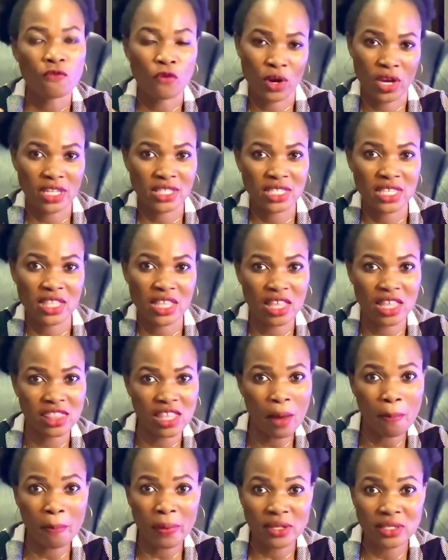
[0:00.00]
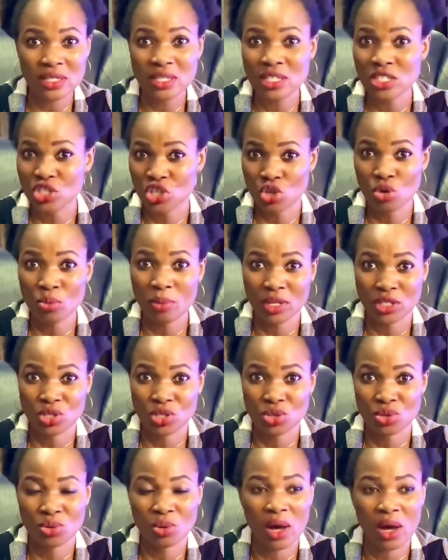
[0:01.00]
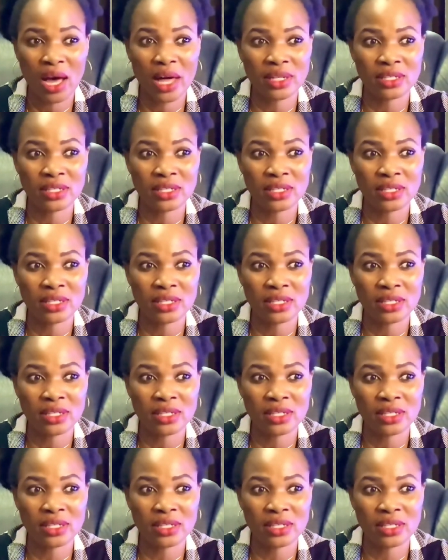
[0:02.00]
forgetting that that person is human too.